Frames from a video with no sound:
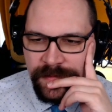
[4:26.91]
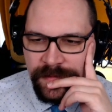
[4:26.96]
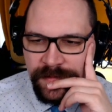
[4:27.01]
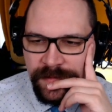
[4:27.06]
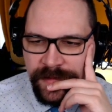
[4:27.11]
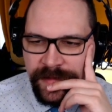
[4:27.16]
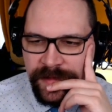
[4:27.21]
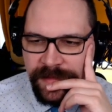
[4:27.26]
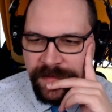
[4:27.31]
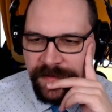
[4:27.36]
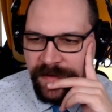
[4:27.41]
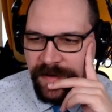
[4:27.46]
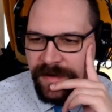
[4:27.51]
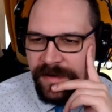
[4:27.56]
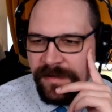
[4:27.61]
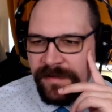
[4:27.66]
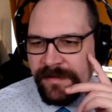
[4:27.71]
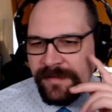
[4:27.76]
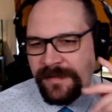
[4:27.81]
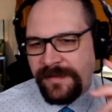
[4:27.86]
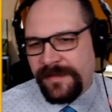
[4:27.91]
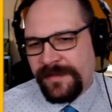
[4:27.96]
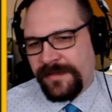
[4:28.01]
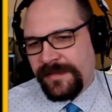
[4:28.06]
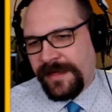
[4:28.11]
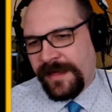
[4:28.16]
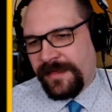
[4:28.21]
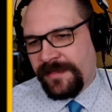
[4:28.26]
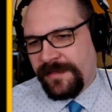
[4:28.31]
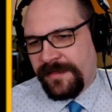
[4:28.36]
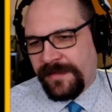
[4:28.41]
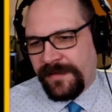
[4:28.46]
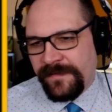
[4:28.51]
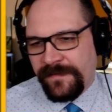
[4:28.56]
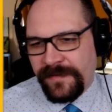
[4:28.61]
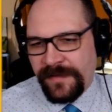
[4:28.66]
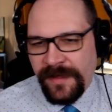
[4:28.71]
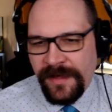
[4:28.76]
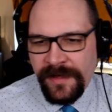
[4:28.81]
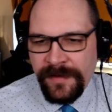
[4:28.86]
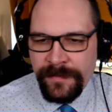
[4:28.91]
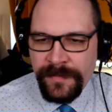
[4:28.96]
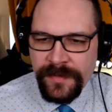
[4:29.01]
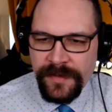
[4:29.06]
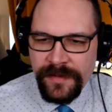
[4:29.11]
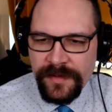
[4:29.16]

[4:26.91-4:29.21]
This girl isn't a sensitive type.